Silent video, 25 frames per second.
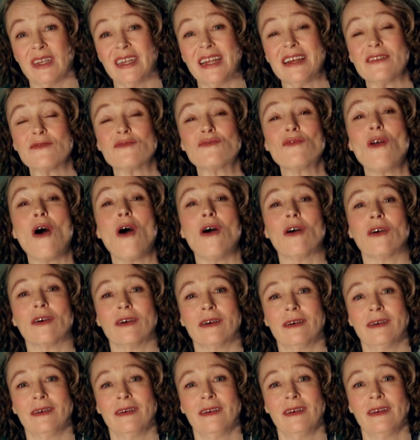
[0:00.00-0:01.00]
And that's
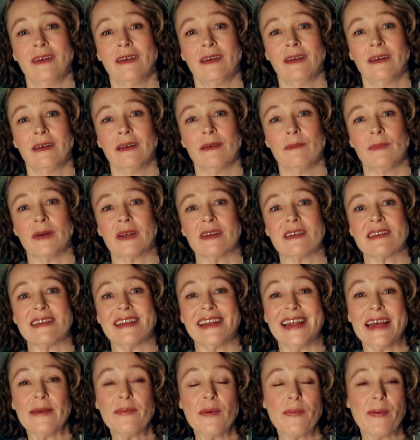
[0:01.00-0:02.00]
wrong. Because the
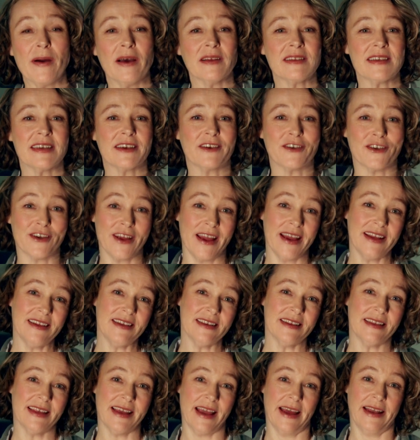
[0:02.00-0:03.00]
Labour Party
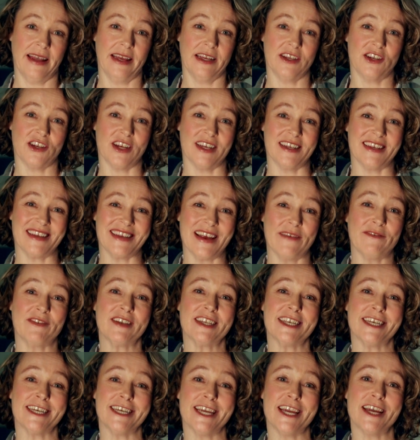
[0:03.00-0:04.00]
created the NHS
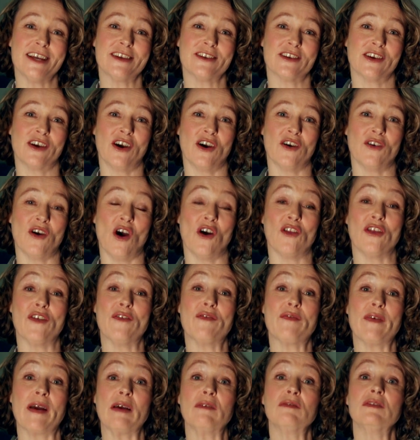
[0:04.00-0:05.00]
70 years ago on the
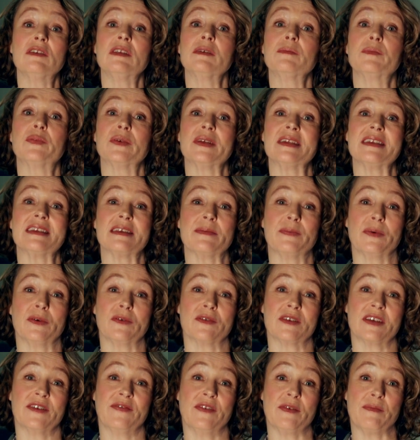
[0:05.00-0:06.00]
founding
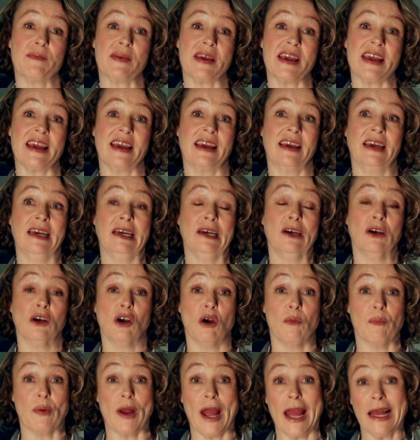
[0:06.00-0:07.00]
principles of it being
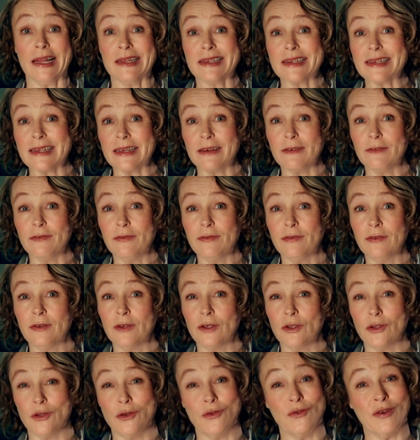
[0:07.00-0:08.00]
comprehensive,
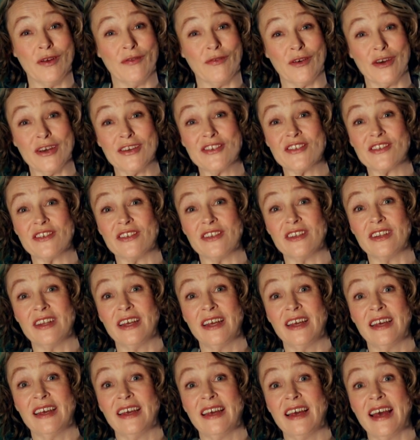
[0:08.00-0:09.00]
universal,
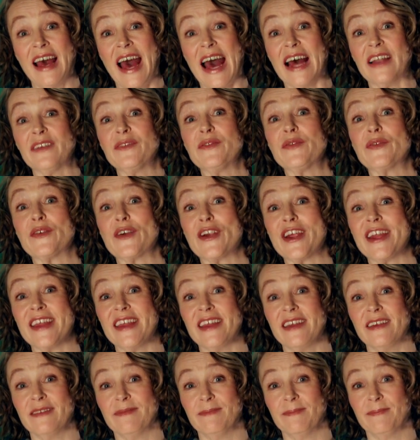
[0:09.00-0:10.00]
and
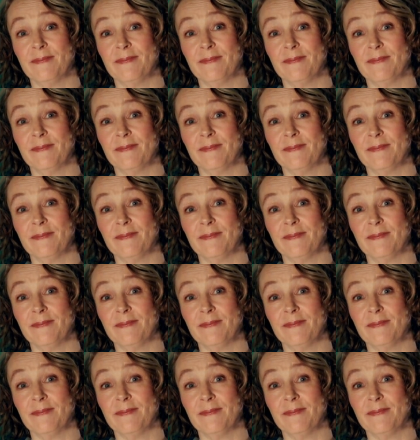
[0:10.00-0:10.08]
free.